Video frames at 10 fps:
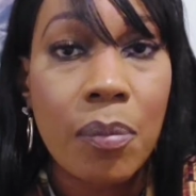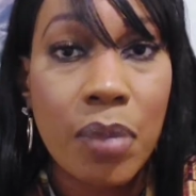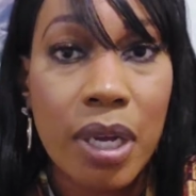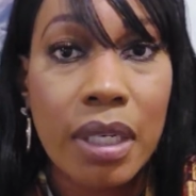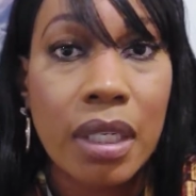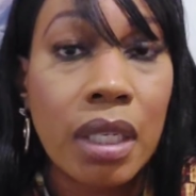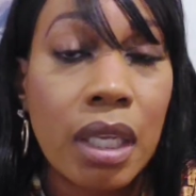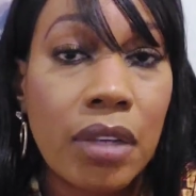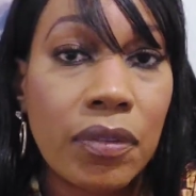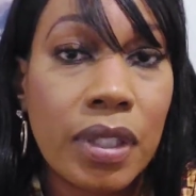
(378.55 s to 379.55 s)
But
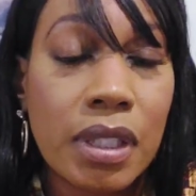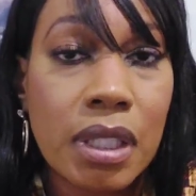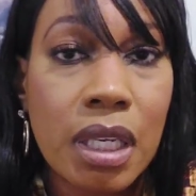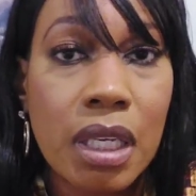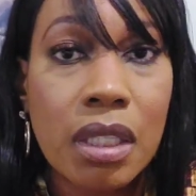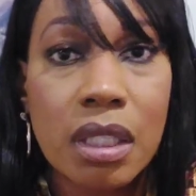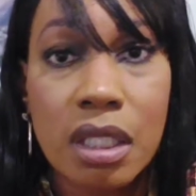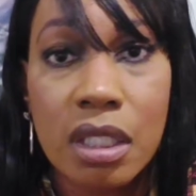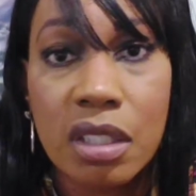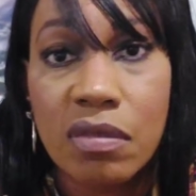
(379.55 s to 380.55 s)
if it says
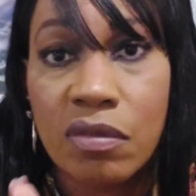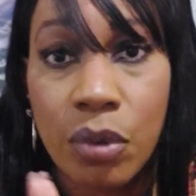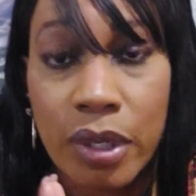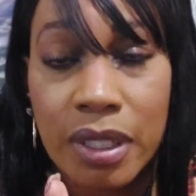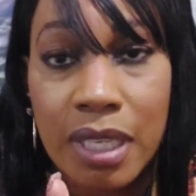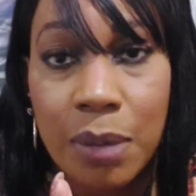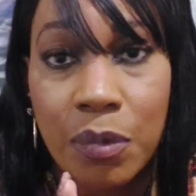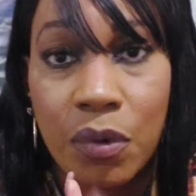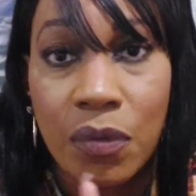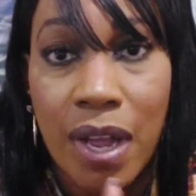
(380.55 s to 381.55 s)
it's, for
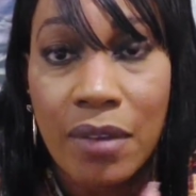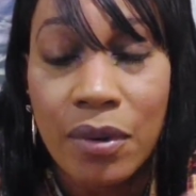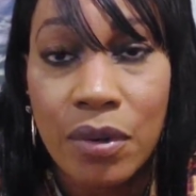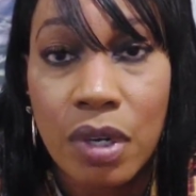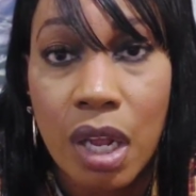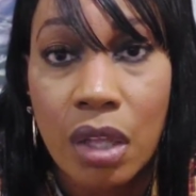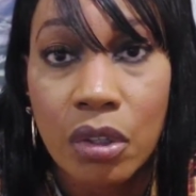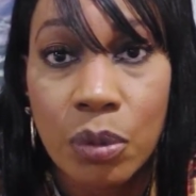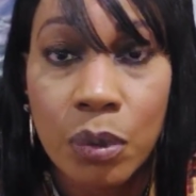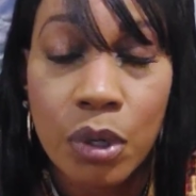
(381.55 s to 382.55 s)
example,
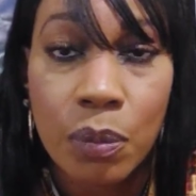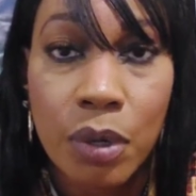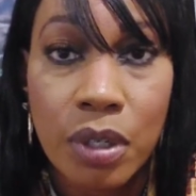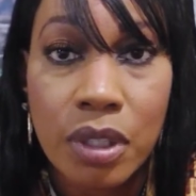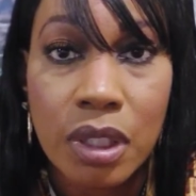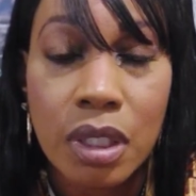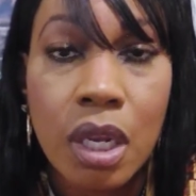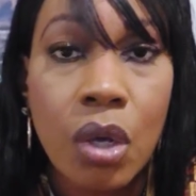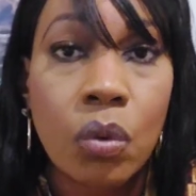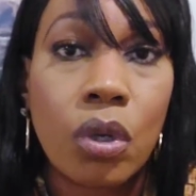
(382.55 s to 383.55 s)
$500 per person,
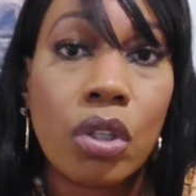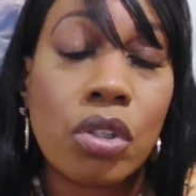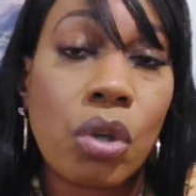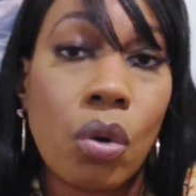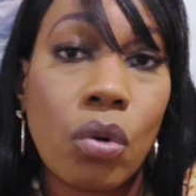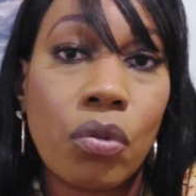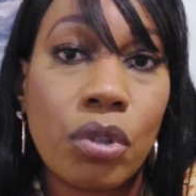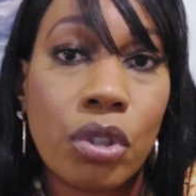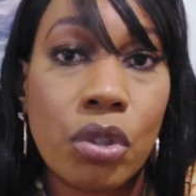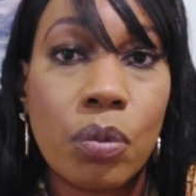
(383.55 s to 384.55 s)
well, the total
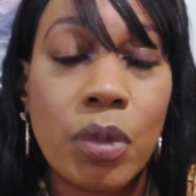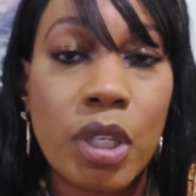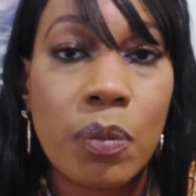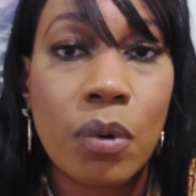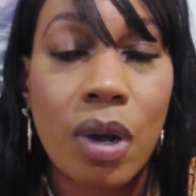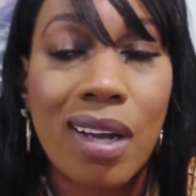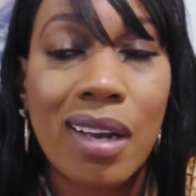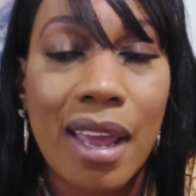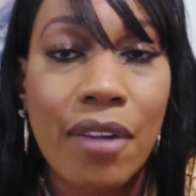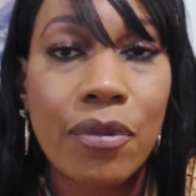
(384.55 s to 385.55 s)
for 2 people on
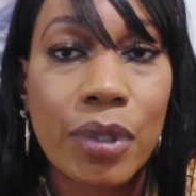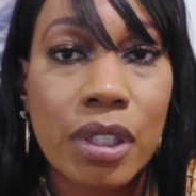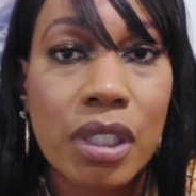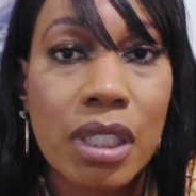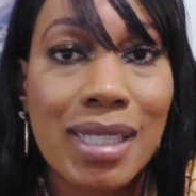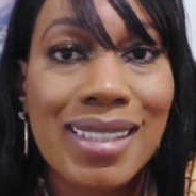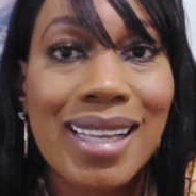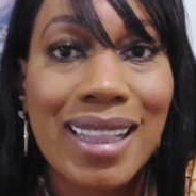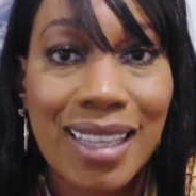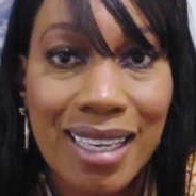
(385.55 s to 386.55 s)
average is
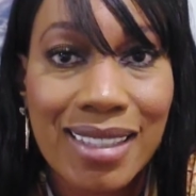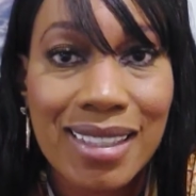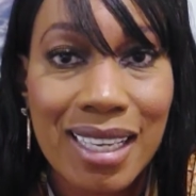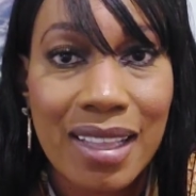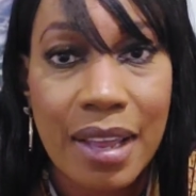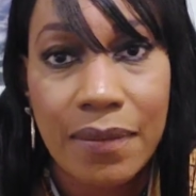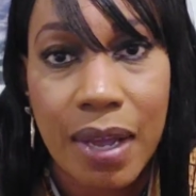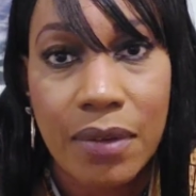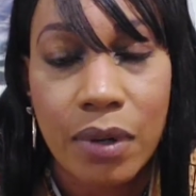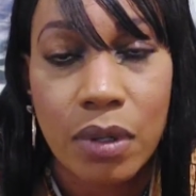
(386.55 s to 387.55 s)
less than that
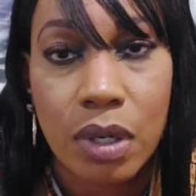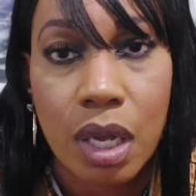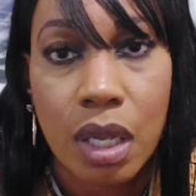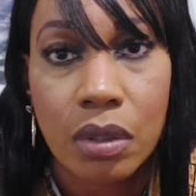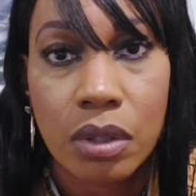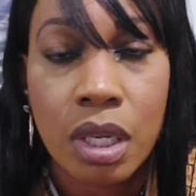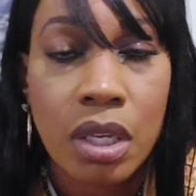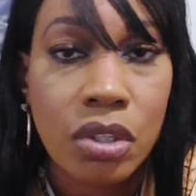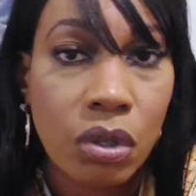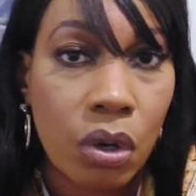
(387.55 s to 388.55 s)
$500.
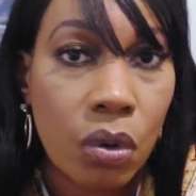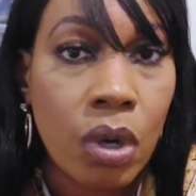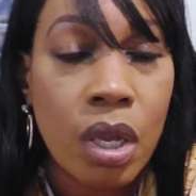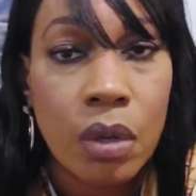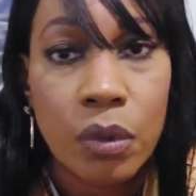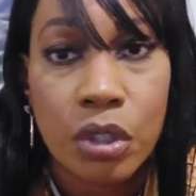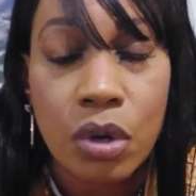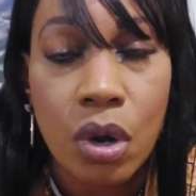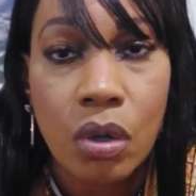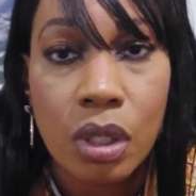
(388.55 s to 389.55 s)
So when
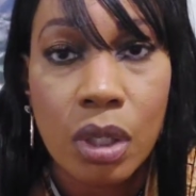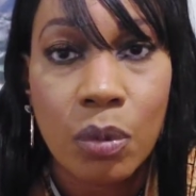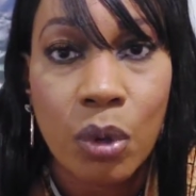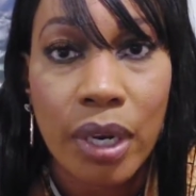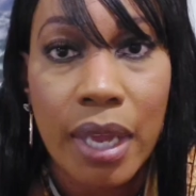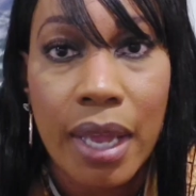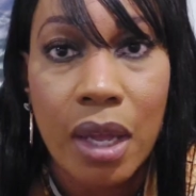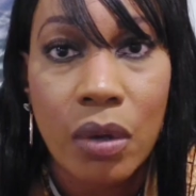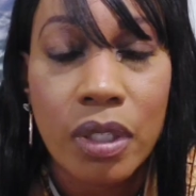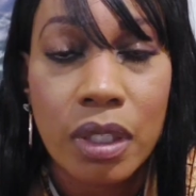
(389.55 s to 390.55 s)
you call Club
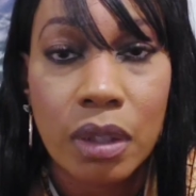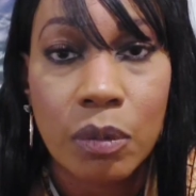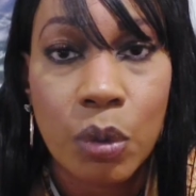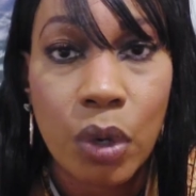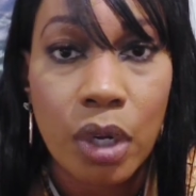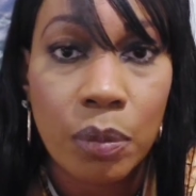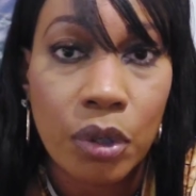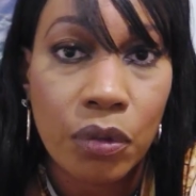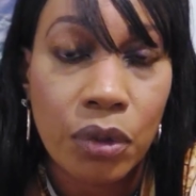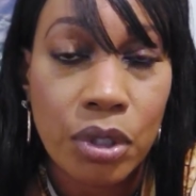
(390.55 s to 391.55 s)
Royale and tell them you want to
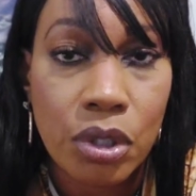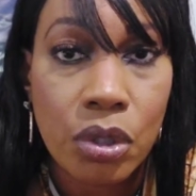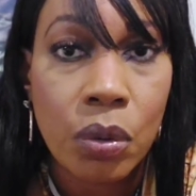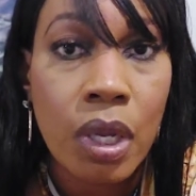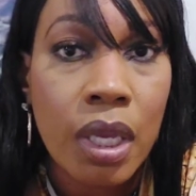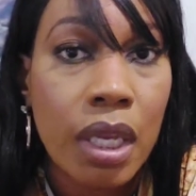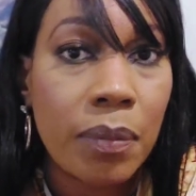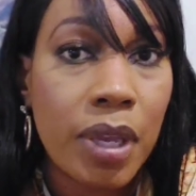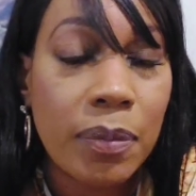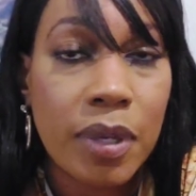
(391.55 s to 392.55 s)
book for 2,
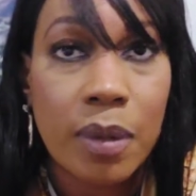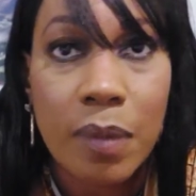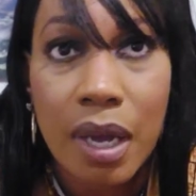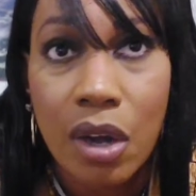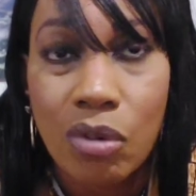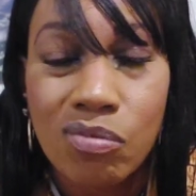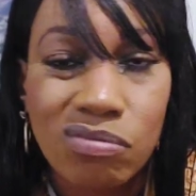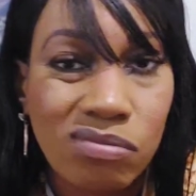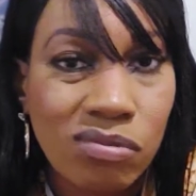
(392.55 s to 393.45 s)
it may be about